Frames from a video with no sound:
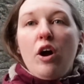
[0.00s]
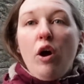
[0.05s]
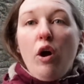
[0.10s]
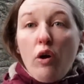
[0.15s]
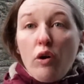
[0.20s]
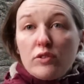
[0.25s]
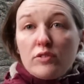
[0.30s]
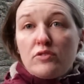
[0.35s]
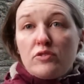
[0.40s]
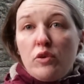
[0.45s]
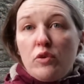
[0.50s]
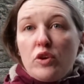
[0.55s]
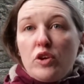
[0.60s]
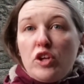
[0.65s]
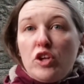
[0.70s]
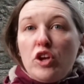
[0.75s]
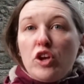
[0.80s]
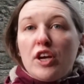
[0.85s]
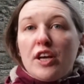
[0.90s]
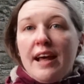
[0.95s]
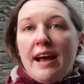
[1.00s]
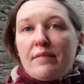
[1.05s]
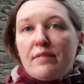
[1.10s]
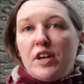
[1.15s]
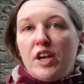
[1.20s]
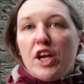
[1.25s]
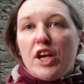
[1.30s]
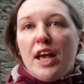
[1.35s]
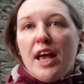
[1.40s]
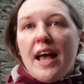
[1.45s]
Also, you could have a
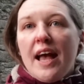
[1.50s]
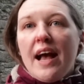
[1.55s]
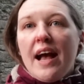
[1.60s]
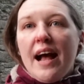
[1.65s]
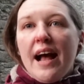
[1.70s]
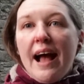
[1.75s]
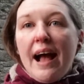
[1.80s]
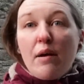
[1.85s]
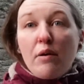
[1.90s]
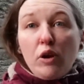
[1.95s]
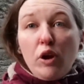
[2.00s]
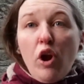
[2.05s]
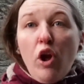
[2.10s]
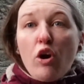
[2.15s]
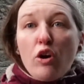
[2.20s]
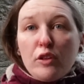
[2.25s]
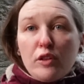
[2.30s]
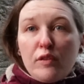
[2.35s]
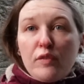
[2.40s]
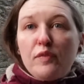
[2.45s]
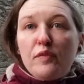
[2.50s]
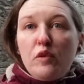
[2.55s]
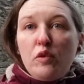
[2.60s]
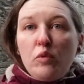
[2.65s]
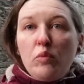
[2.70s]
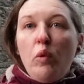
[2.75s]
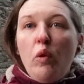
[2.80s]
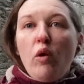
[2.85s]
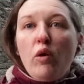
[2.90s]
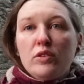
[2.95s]
look at how long the
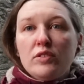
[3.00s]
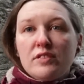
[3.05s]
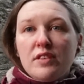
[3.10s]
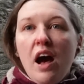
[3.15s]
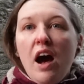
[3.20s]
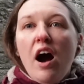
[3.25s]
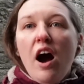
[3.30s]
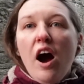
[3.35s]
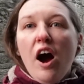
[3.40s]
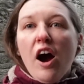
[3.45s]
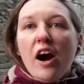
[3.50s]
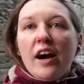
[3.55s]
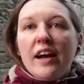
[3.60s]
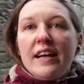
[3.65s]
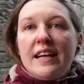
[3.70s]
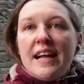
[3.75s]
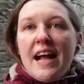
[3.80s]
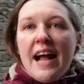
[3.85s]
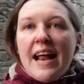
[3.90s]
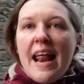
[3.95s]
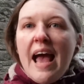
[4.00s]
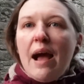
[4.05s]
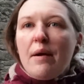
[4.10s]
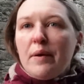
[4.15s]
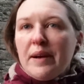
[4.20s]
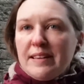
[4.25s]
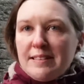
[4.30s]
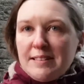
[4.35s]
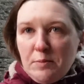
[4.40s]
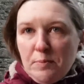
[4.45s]
full walls are and how
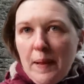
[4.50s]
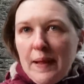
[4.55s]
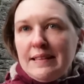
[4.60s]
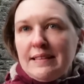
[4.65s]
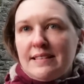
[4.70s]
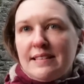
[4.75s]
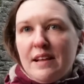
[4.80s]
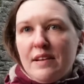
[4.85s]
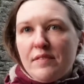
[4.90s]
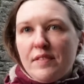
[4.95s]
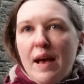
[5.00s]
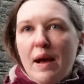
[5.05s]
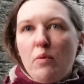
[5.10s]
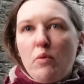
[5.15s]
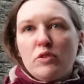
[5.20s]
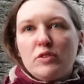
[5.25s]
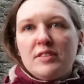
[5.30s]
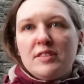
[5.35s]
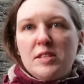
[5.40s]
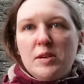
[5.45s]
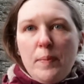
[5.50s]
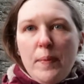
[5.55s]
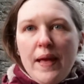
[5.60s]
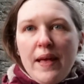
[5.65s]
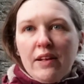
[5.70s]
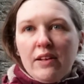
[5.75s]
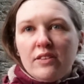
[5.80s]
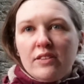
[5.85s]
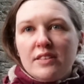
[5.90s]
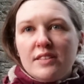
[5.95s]
expensive that was to
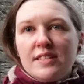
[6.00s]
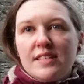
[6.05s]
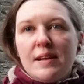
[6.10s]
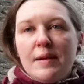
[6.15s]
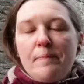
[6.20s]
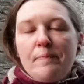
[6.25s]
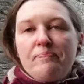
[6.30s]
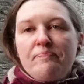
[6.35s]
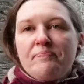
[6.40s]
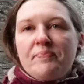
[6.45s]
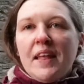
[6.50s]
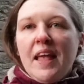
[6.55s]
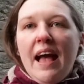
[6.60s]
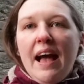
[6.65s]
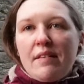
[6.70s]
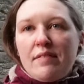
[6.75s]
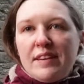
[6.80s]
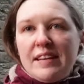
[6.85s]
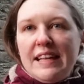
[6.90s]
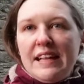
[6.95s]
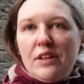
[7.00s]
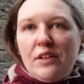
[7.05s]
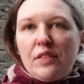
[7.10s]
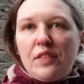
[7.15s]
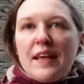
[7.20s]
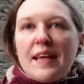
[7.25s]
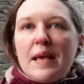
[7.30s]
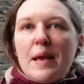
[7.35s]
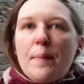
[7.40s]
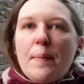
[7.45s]
build. Have a little
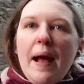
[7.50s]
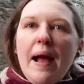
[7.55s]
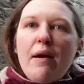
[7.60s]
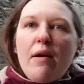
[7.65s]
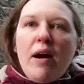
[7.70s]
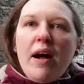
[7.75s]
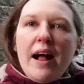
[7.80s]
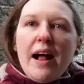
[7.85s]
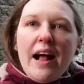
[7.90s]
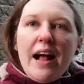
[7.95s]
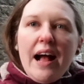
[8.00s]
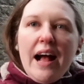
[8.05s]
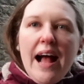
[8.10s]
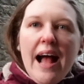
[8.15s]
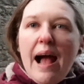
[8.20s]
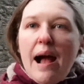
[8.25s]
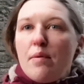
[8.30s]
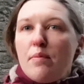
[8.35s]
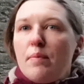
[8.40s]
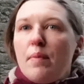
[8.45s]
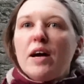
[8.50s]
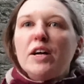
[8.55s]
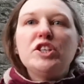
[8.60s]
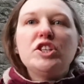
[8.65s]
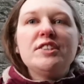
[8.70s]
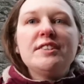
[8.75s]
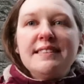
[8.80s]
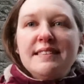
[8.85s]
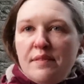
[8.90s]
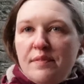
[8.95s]
think about how
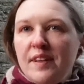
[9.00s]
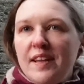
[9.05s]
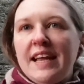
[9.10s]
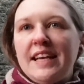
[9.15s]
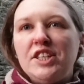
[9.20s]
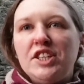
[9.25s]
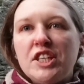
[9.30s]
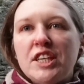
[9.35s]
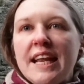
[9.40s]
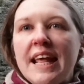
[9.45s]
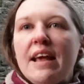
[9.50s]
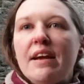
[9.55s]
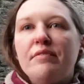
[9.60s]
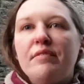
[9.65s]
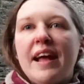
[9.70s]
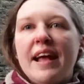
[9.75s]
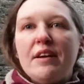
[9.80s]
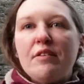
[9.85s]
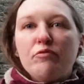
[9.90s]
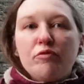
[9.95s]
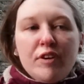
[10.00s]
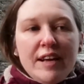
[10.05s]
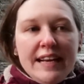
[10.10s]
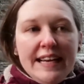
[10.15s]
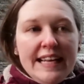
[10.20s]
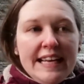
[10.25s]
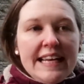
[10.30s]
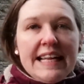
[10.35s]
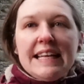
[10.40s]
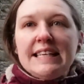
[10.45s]
much civil engineering
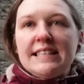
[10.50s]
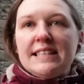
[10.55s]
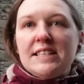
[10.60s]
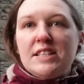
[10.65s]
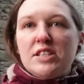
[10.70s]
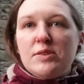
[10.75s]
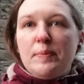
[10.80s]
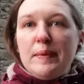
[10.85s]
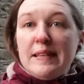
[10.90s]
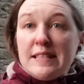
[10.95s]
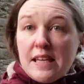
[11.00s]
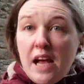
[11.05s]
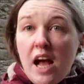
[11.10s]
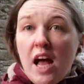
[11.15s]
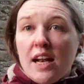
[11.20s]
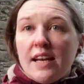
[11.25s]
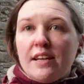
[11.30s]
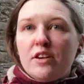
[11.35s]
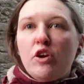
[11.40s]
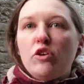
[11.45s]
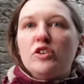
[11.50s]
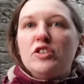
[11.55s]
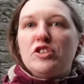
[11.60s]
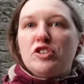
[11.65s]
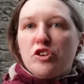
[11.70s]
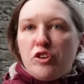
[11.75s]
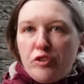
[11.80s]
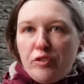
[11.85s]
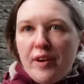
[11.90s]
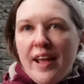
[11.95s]
really needed to be done in order
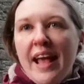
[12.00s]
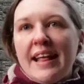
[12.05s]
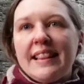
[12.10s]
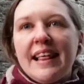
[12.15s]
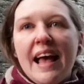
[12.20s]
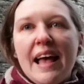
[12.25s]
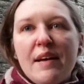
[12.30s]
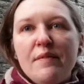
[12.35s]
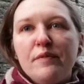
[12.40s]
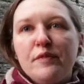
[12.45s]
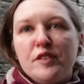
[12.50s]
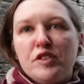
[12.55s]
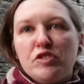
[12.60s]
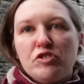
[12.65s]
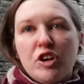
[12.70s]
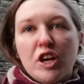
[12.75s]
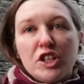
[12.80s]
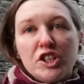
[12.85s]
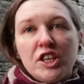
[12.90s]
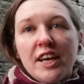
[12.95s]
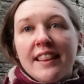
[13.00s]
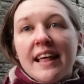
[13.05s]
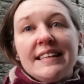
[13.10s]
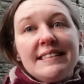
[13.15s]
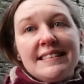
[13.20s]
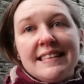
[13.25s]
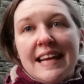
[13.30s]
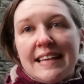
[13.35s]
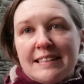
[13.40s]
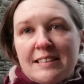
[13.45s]
to create that infrastructure.
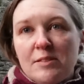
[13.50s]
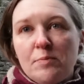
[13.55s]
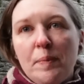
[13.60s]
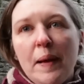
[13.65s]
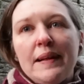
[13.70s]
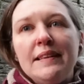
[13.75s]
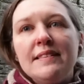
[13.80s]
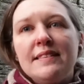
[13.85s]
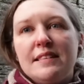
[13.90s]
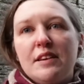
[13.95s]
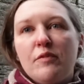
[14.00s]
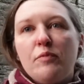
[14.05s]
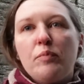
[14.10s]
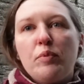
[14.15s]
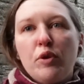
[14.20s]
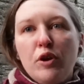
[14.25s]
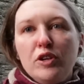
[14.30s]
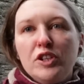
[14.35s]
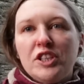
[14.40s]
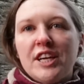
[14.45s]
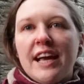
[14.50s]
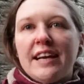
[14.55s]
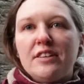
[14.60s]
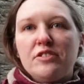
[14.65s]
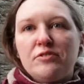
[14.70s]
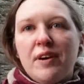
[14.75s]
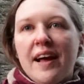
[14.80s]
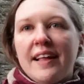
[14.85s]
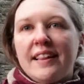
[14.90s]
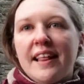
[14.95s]
That's an expensive
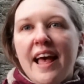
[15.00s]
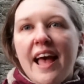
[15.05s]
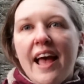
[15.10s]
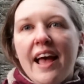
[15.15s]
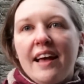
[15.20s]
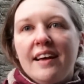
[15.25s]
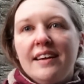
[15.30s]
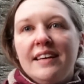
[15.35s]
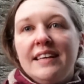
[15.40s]
project right there.